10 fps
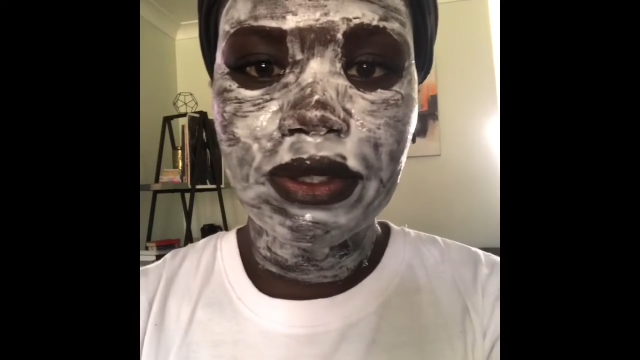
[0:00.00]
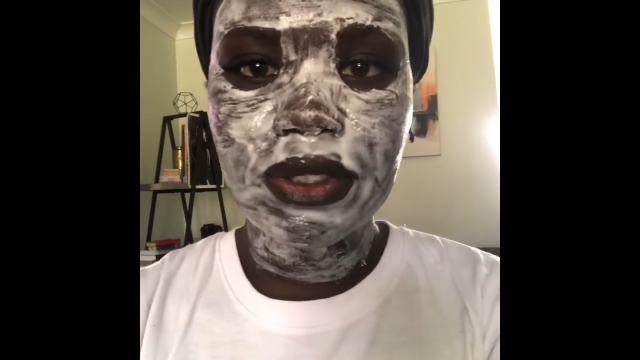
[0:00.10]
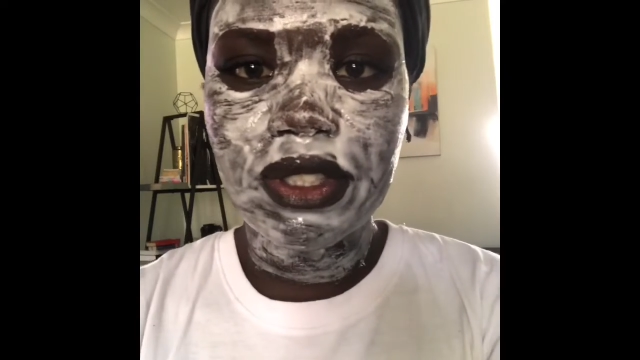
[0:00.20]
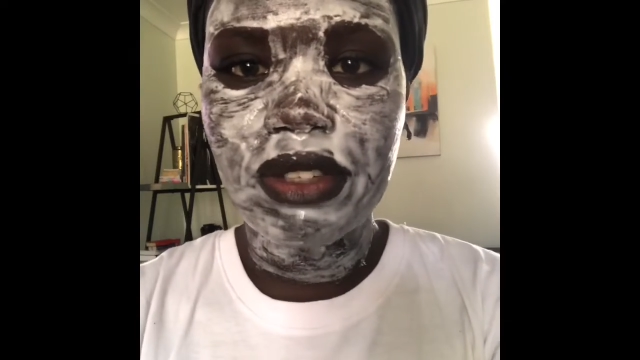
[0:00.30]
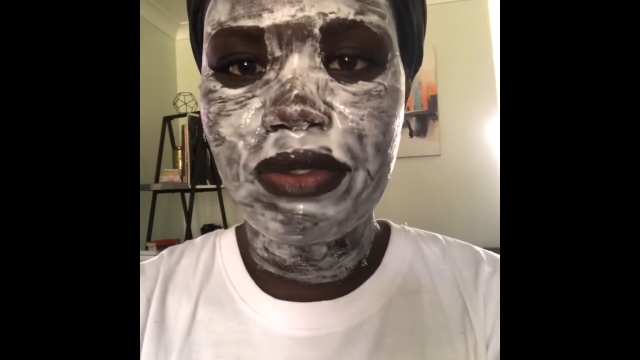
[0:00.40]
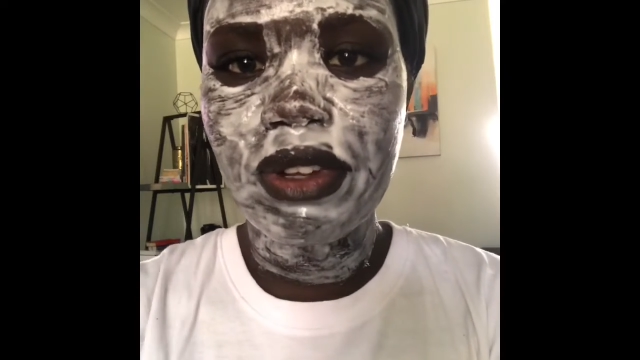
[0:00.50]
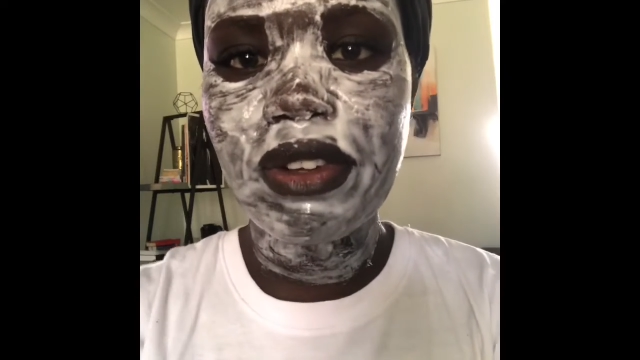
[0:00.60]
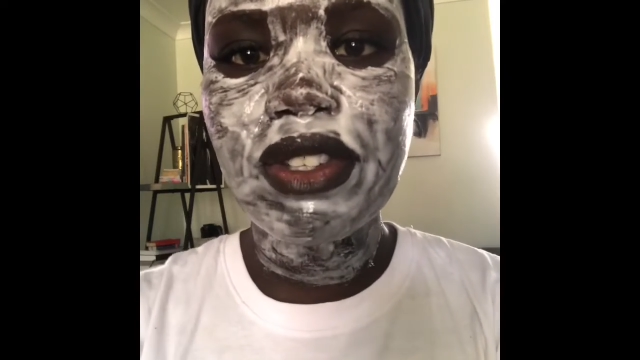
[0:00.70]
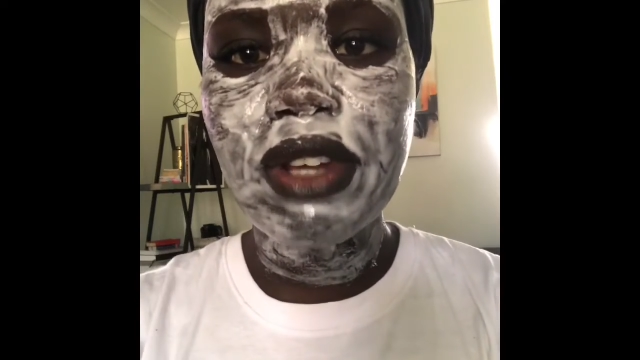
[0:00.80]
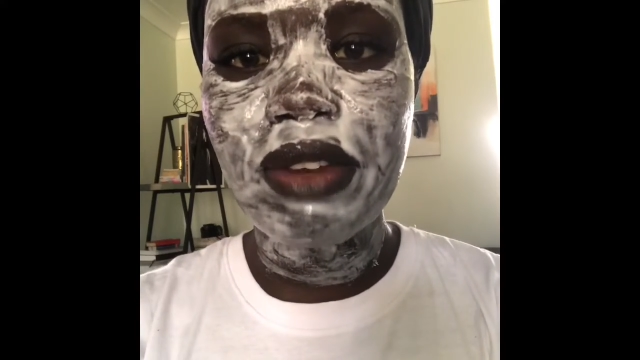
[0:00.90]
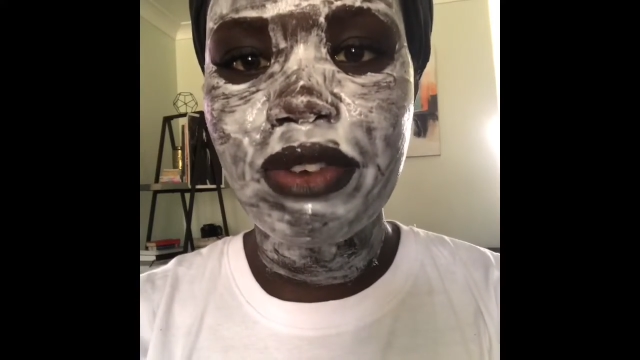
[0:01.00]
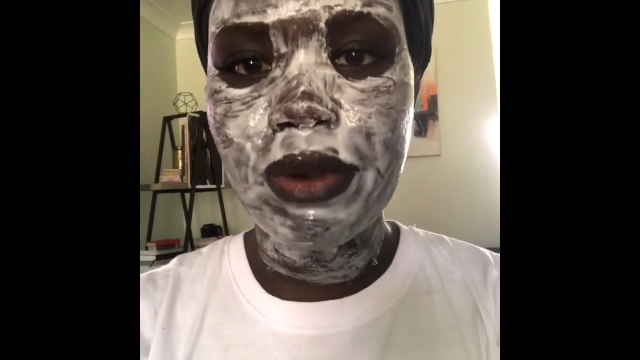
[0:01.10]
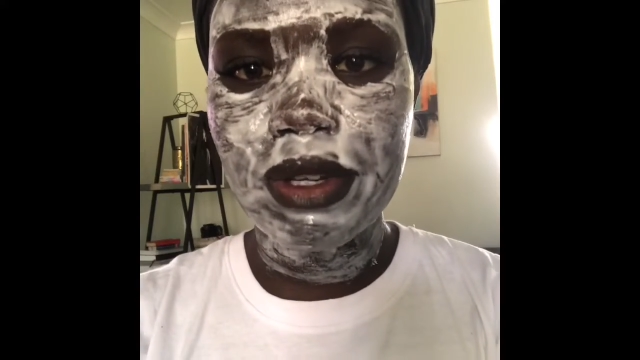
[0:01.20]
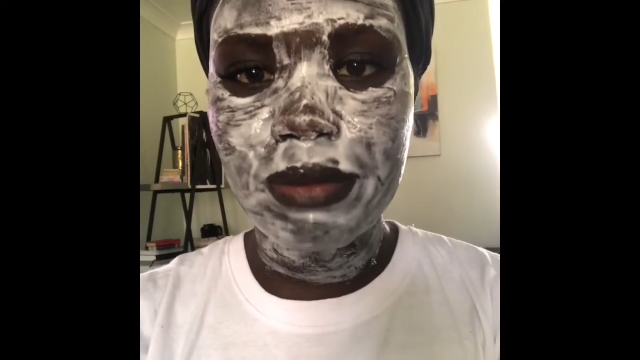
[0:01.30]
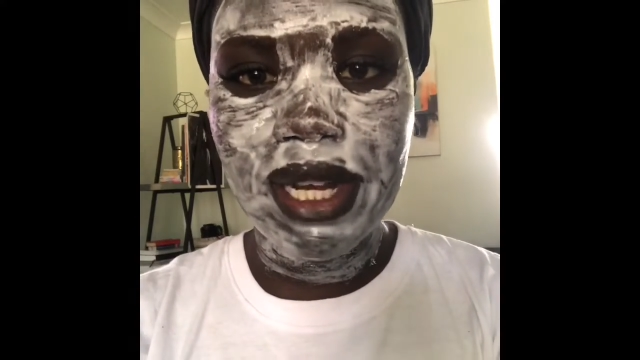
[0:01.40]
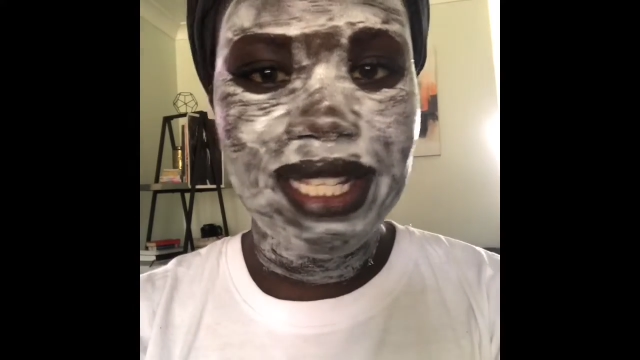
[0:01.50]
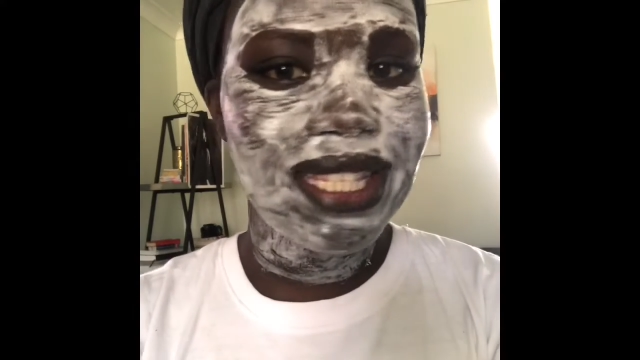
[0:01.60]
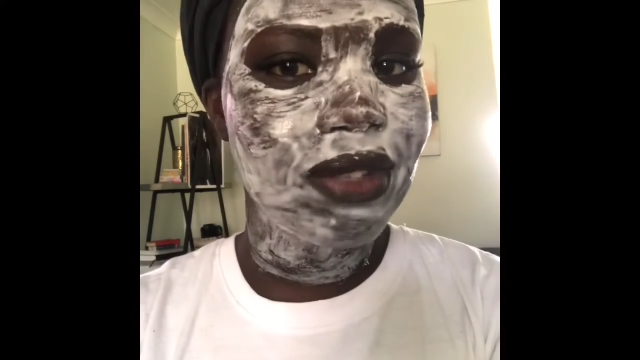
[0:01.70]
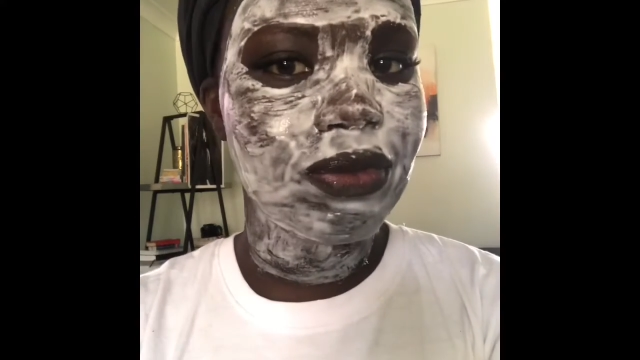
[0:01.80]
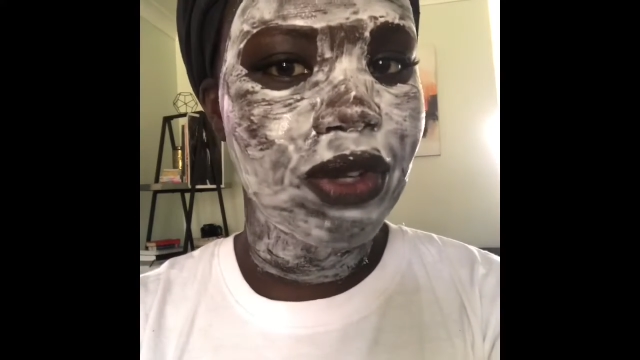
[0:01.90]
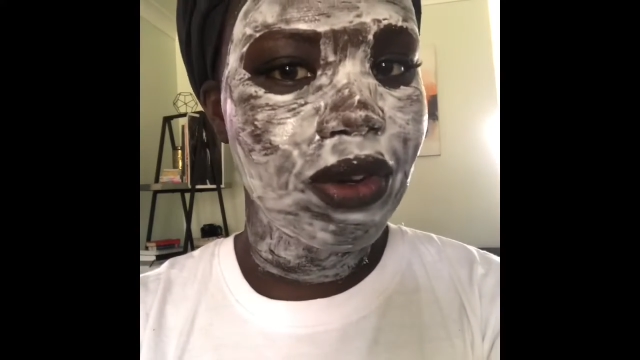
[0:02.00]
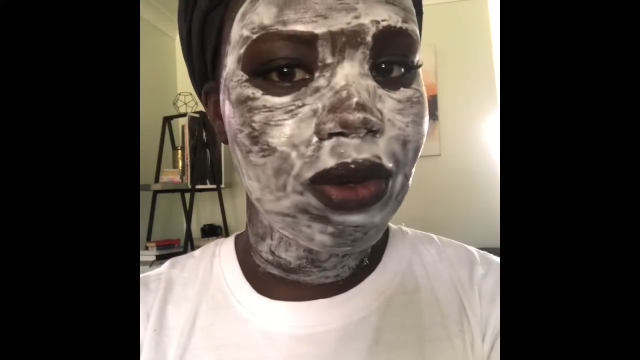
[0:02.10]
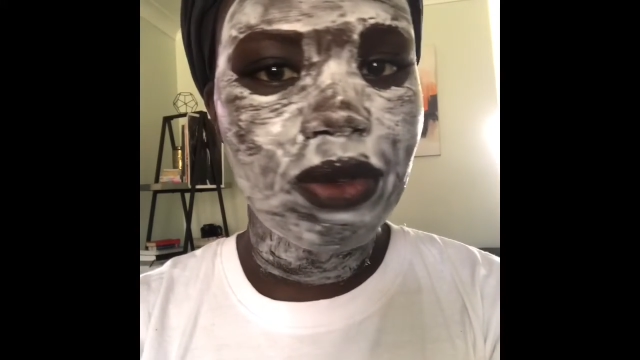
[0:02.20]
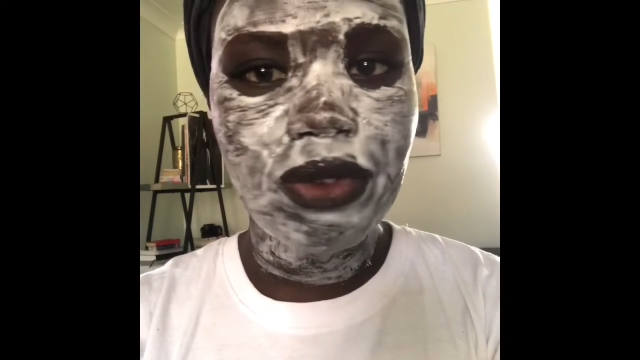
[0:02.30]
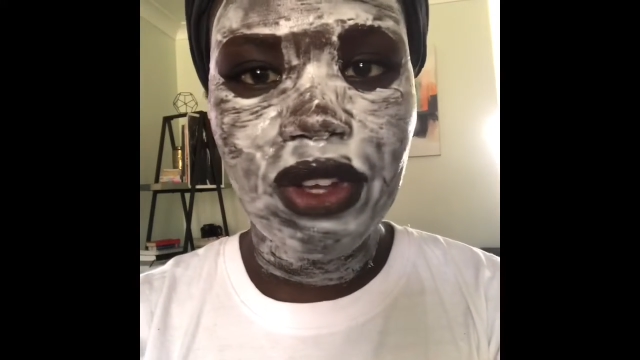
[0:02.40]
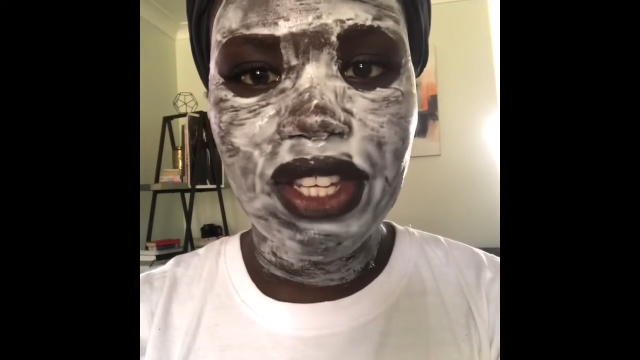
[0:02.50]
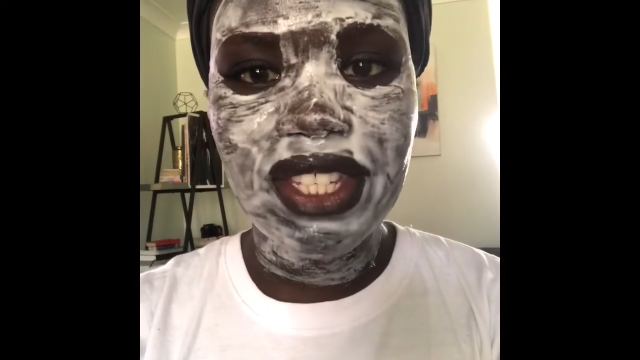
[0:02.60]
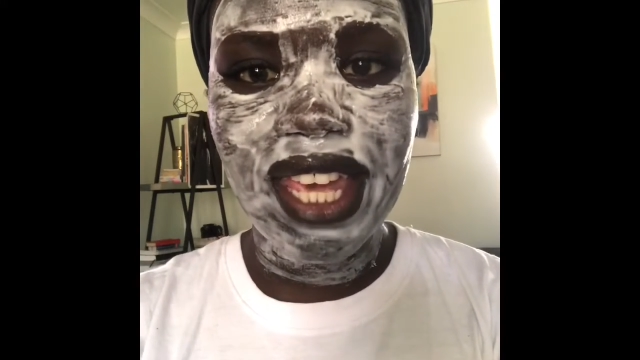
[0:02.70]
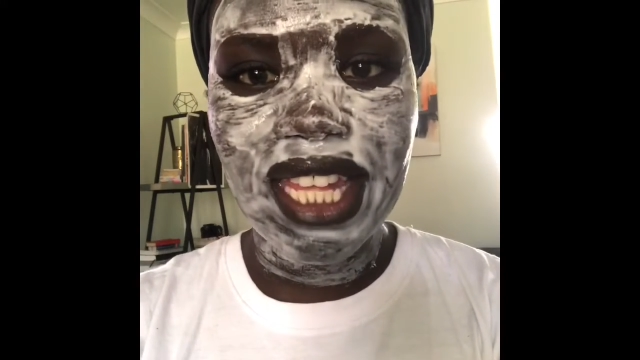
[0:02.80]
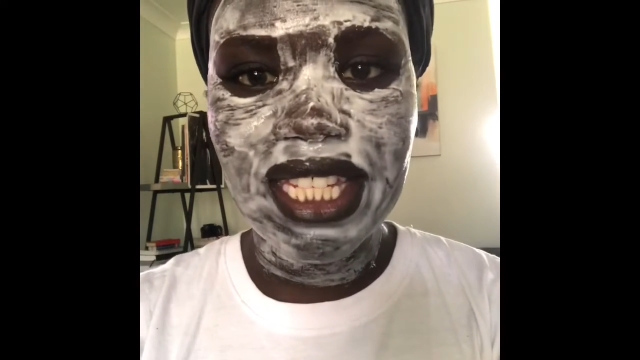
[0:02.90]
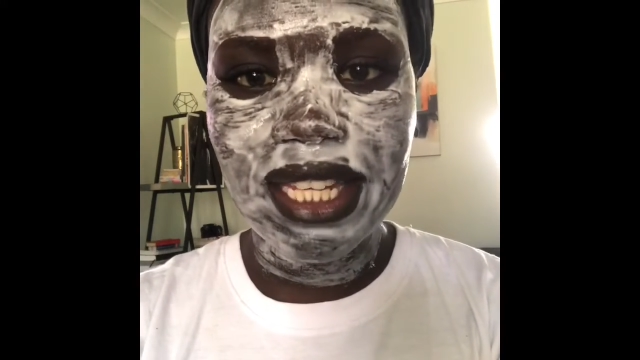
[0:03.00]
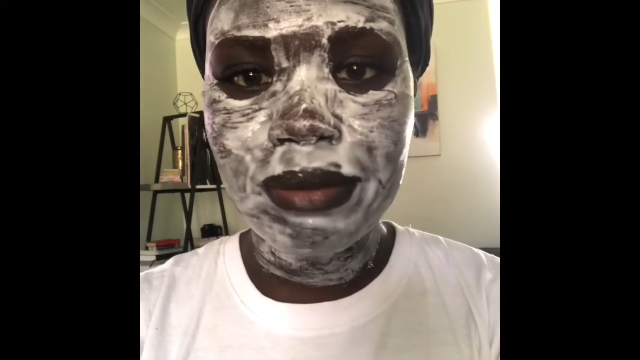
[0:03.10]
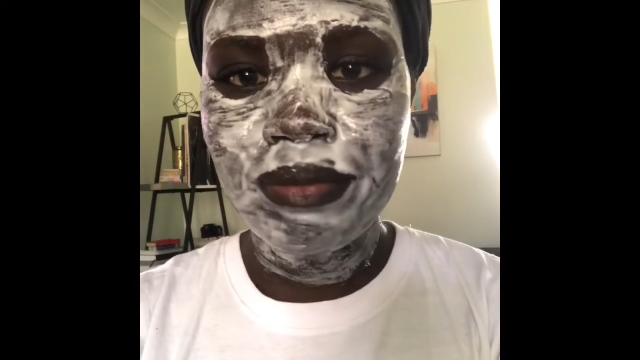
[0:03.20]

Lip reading: So it's a very straightforward mask, very good for anti-aging,